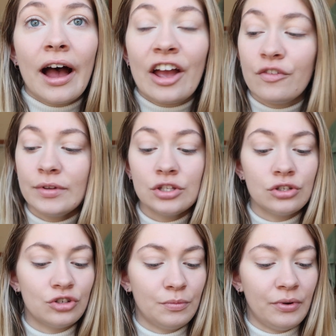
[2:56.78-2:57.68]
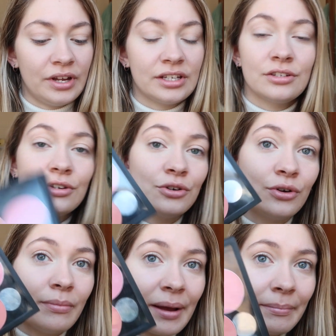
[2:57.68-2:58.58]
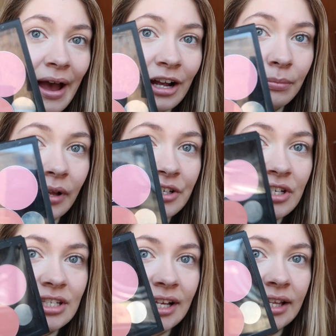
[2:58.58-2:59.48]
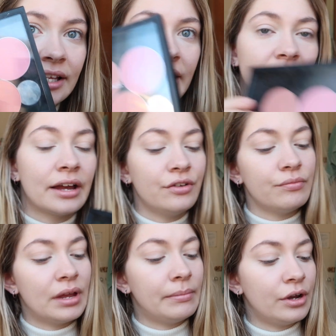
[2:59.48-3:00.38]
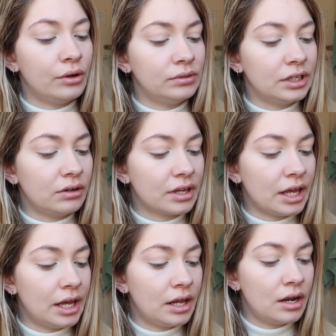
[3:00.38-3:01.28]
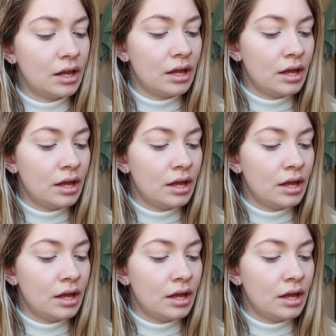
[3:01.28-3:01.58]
I have been super into my MAC blushes lately. I kind of made my own little kit